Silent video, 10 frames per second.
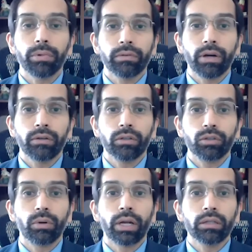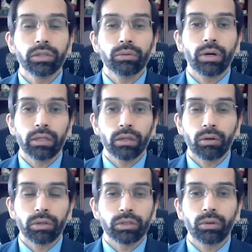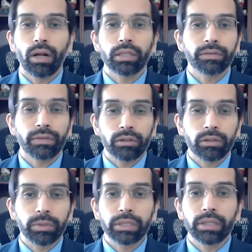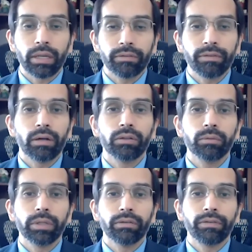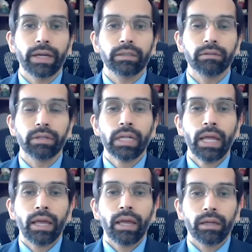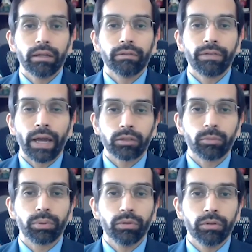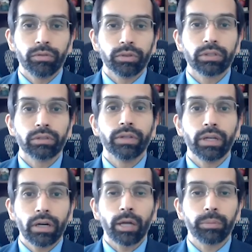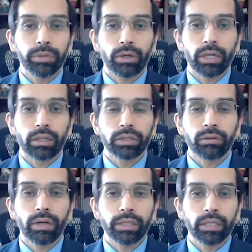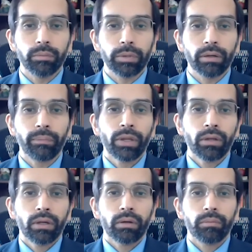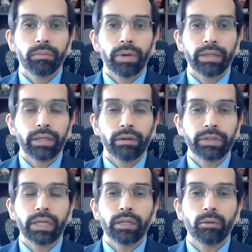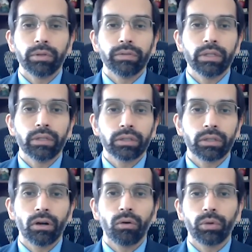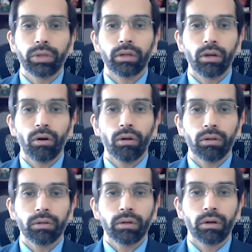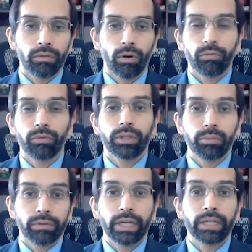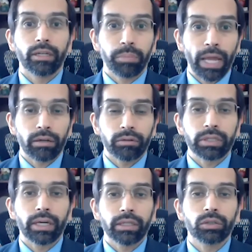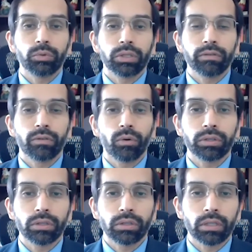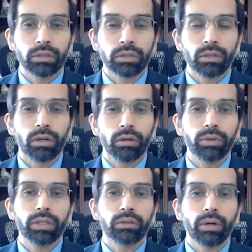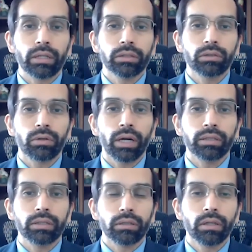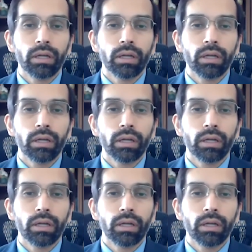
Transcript: of other triglyceride-lowering trials, found to be safe, found to be effective, and in fact approved for severe hypertriglyceridemia by the FDA a number of years ago, with the goal of hopefully preventing pancreatitis, which of course is a concern when the triglycerides are